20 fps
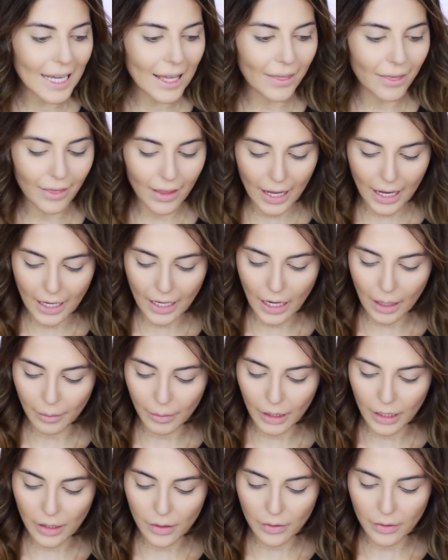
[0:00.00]
And then I'm
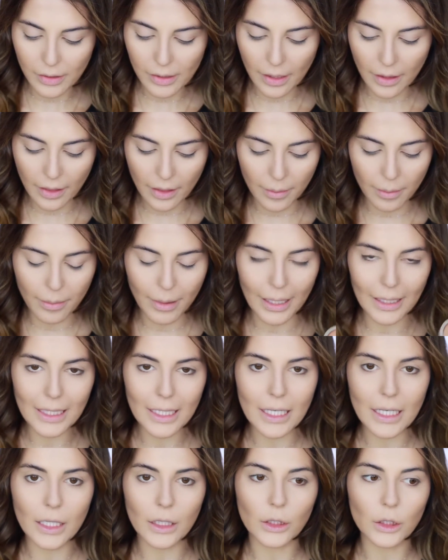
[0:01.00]
going to use the
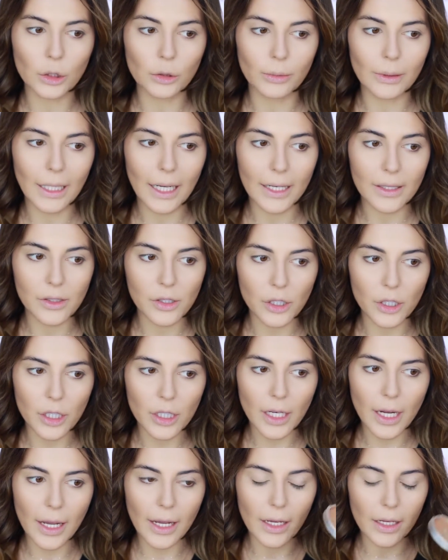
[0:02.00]
Betty
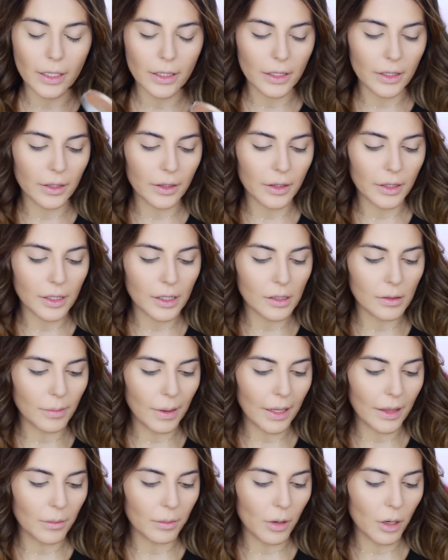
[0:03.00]
Luminizer, and this is
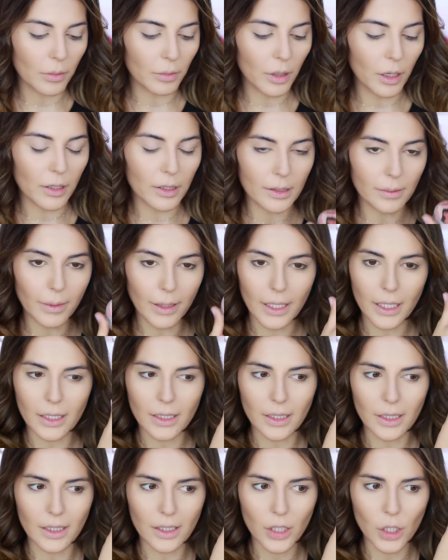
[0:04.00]
by the Balm
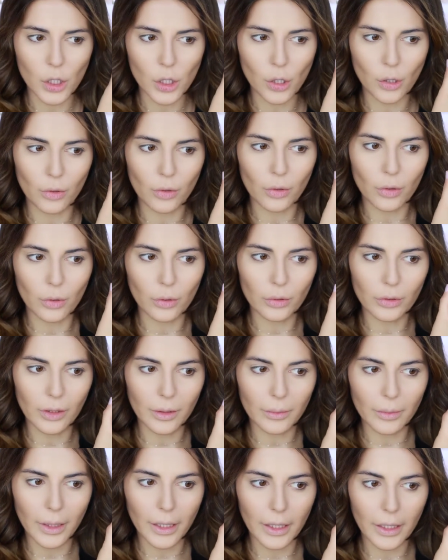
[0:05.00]
Cosmetics. It is so
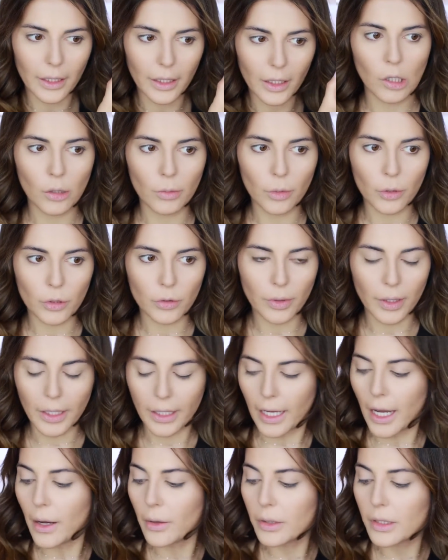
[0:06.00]
old, I'm like almost
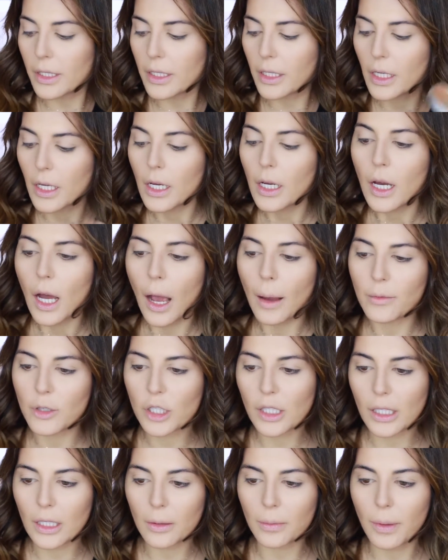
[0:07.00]
running out. I'm
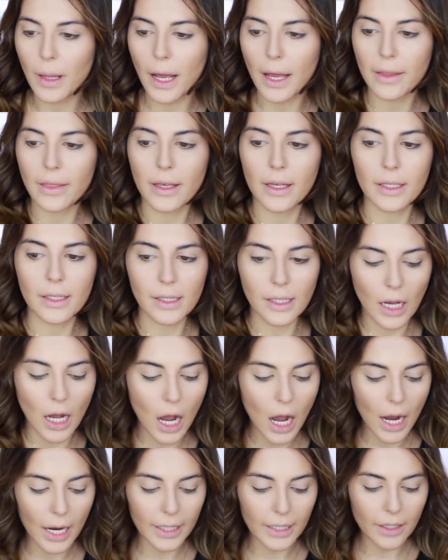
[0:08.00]
just going to apply this
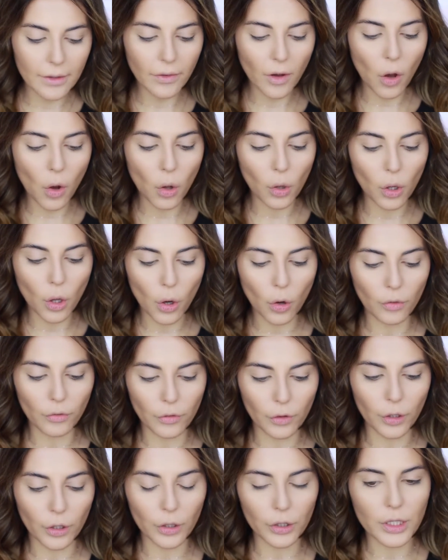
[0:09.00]
kind of all
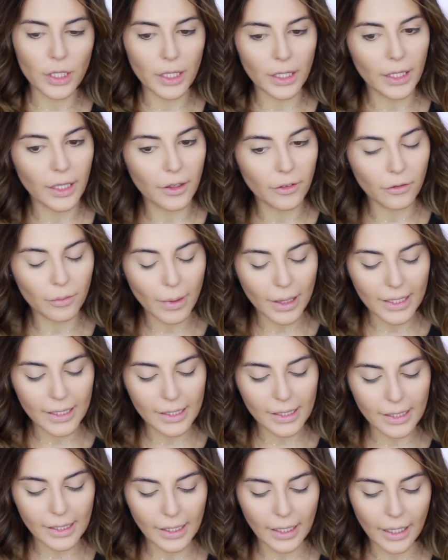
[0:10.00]
over to give my
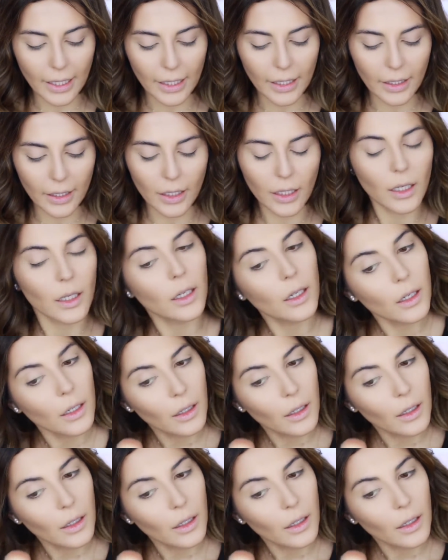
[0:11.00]
skin